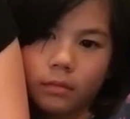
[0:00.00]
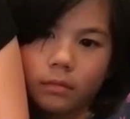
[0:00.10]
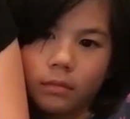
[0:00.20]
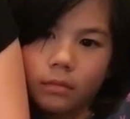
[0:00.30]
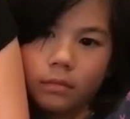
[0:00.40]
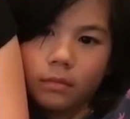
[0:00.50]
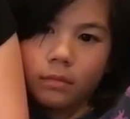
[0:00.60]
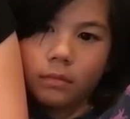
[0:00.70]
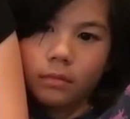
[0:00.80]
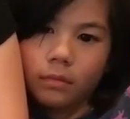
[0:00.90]

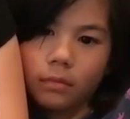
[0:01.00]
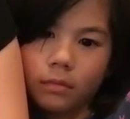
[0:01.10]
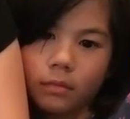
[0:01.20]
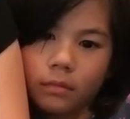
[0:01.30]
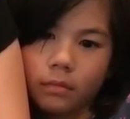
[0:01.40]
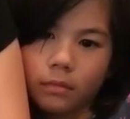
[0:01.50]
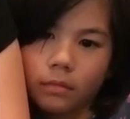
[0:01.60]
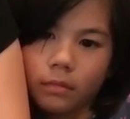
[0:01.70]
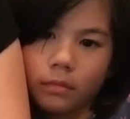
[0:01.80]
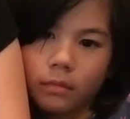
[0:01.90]

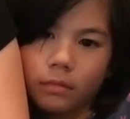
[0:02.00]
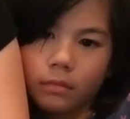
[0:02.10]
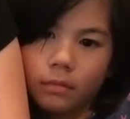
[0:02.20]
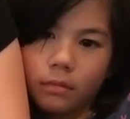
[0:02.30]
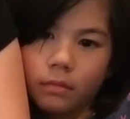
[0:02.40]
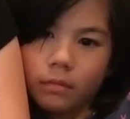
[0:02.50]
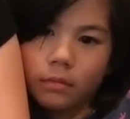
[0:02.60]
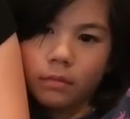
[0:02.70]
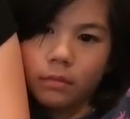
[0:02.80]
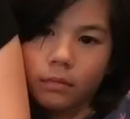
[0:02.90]

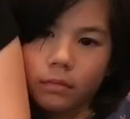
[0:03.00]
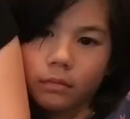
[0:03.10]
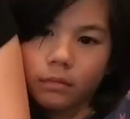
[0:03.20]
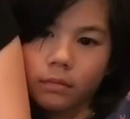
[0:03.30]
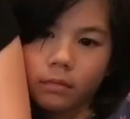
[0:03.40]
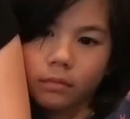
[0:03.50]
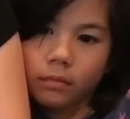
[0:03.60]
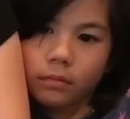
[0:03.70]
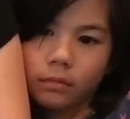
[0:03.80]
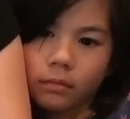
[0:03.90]

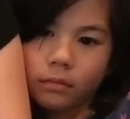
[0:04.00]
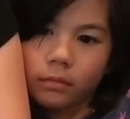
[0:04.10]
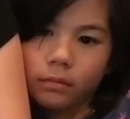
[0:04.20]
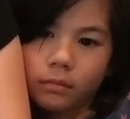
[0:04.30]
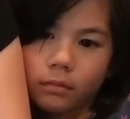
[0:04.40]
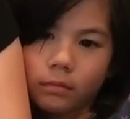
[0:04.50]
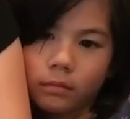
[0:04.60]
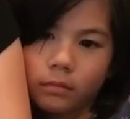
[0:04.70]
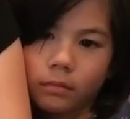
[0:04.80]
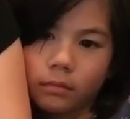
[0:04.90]

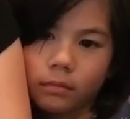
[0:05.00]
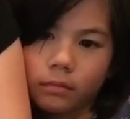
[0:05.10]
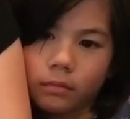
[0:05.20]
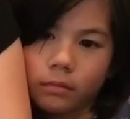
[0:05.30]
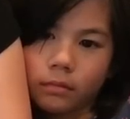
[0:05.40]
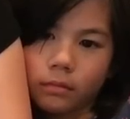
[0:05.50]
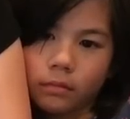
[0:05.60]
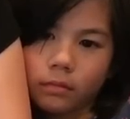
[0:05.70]
(silent)